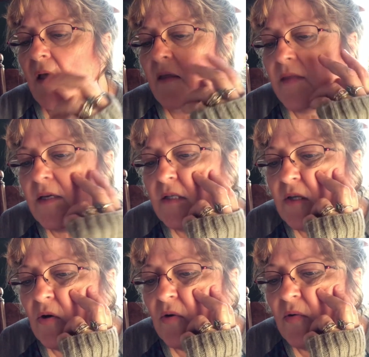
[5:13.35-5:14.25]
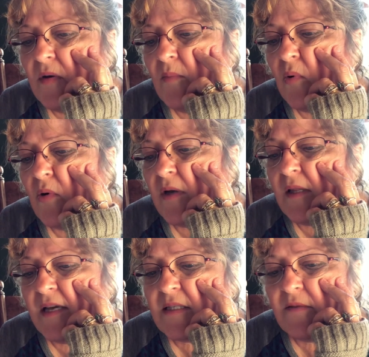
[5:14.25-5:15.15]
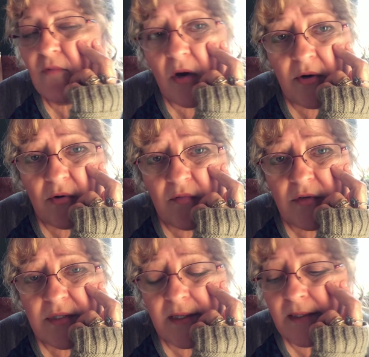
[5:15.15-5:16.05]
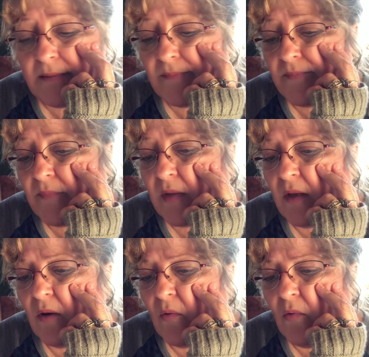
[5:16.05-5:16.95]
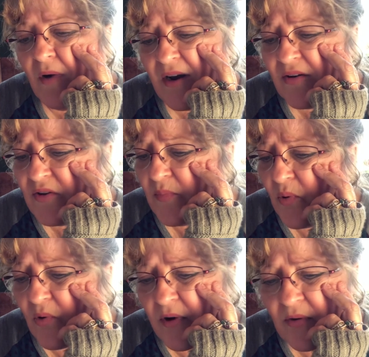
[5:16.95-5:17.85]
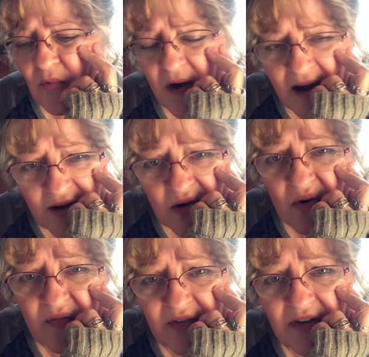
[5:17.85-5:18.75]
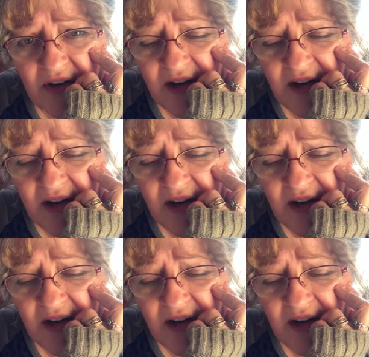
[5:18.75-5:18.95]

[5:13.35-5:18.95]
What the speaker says: Then Toad poured a glass of water over his head. "Why are you pouring water over your